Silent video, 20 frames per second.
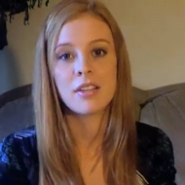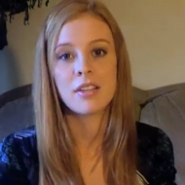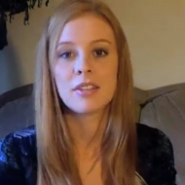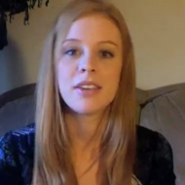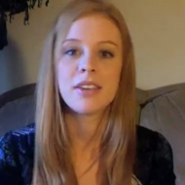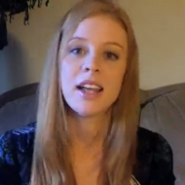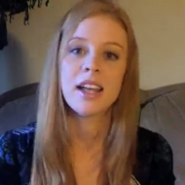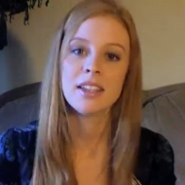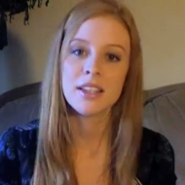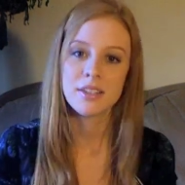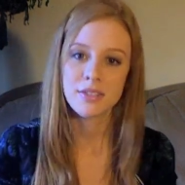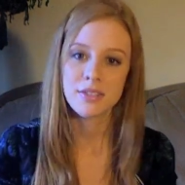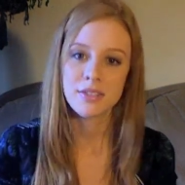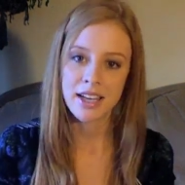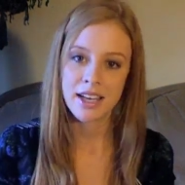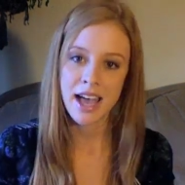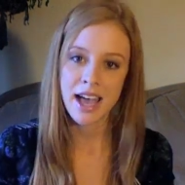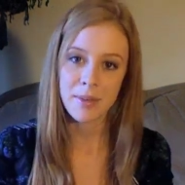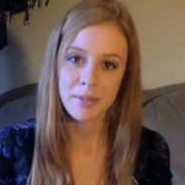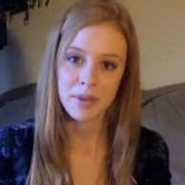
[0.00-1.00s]
or finally
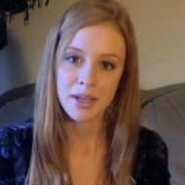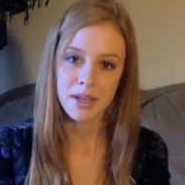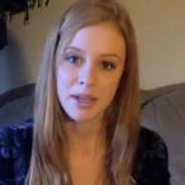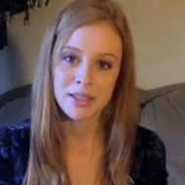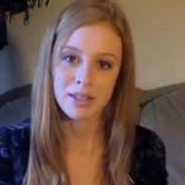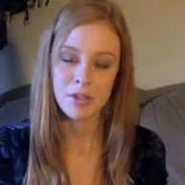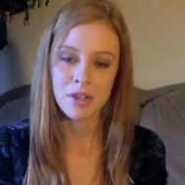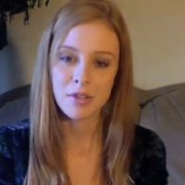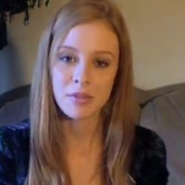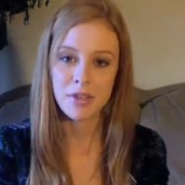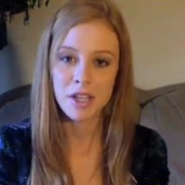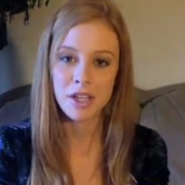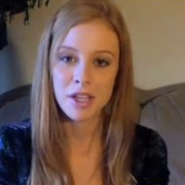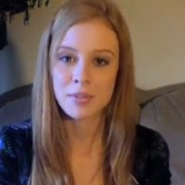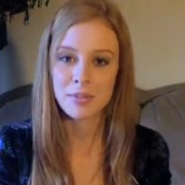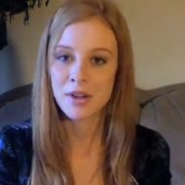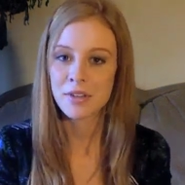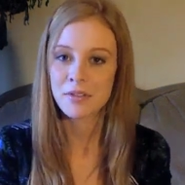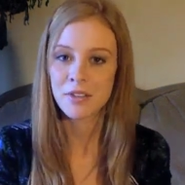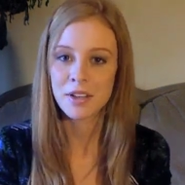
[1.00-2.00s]
find happiness when you meet your
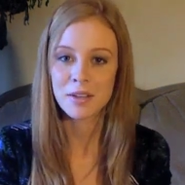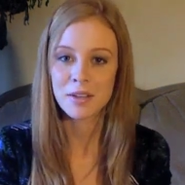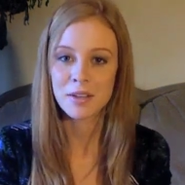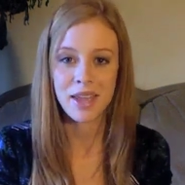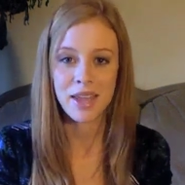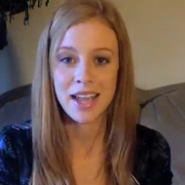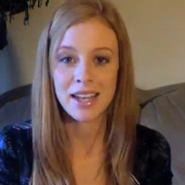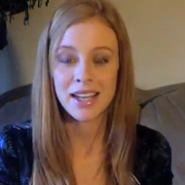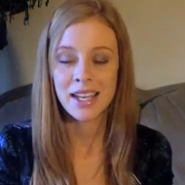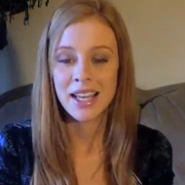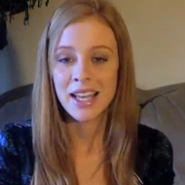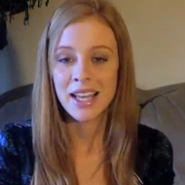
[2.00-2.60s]
perfect mate,